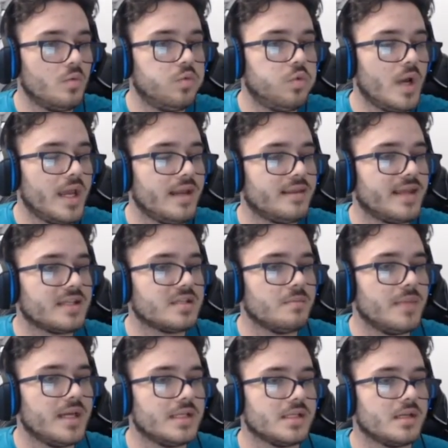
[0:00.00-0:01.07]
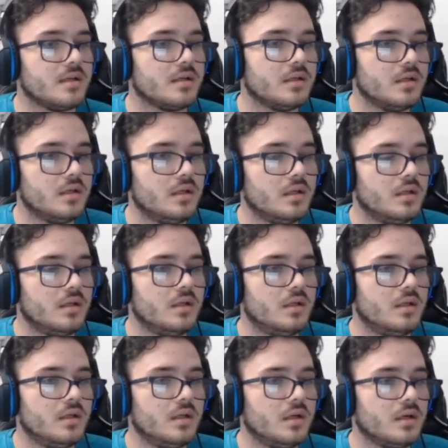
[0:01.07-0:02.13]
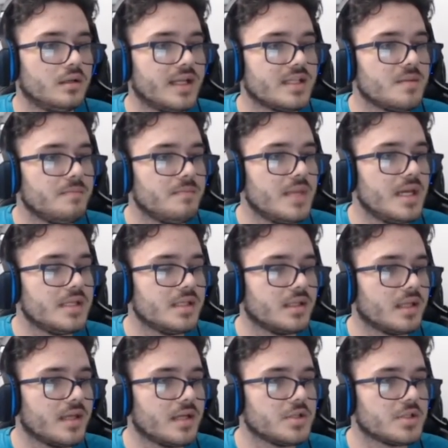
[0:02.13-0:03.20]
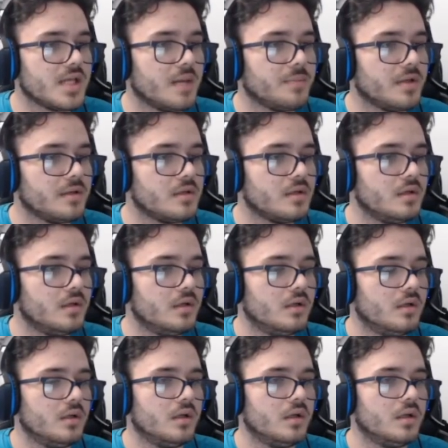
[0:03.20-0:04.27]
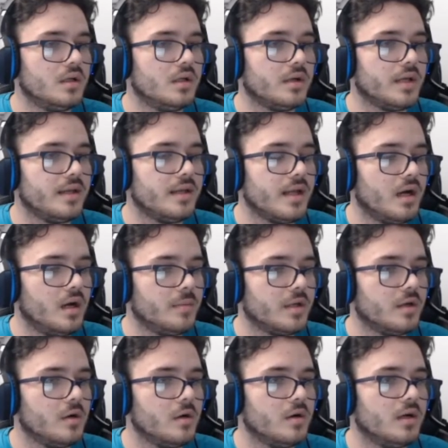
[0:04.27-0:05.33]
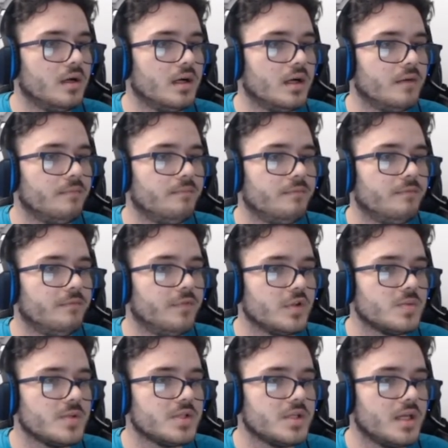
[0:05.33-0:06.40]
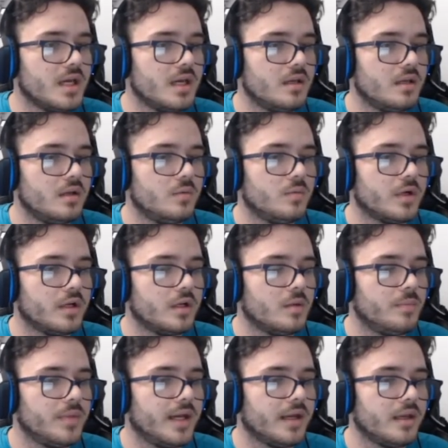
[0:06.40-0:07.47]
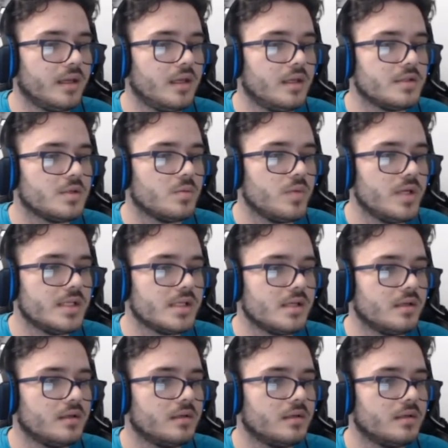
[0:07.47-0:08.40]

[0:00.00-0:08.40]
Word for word: Wait, that's amazing. That's amazing that that just happened. Okay, now I'm gonna uh, Volt Switch again. We're gonna go back into Weezing.